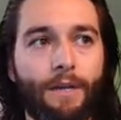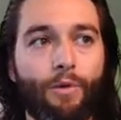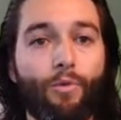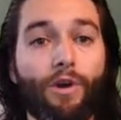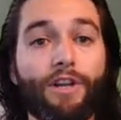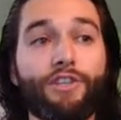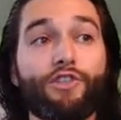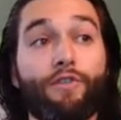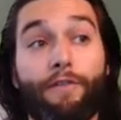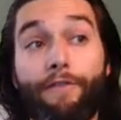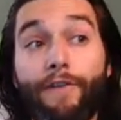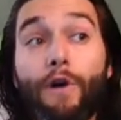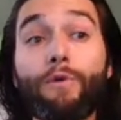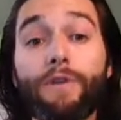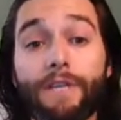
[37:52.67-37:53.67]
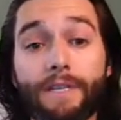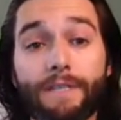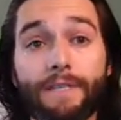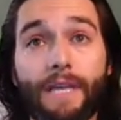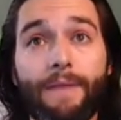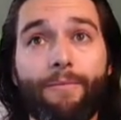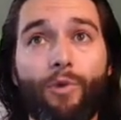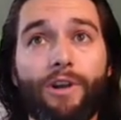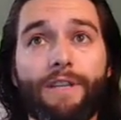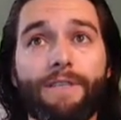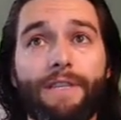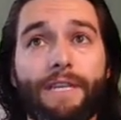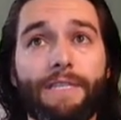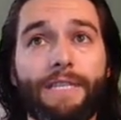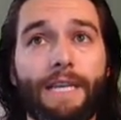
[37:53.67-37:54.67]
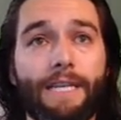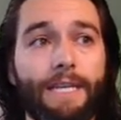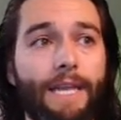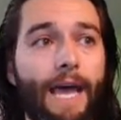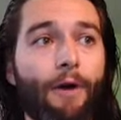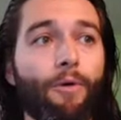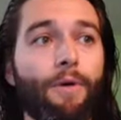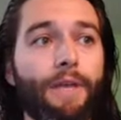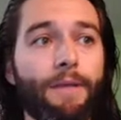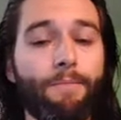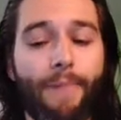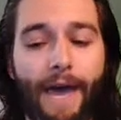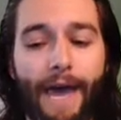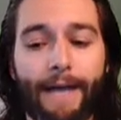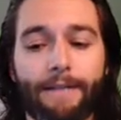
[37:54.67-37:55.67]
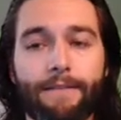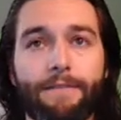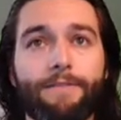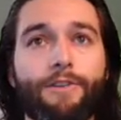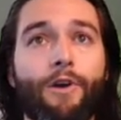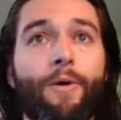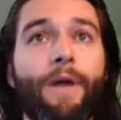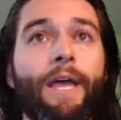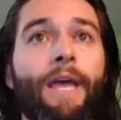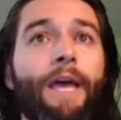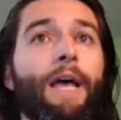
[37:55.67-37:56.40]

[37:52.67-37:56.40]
What is your focus? And what is the intended impact? So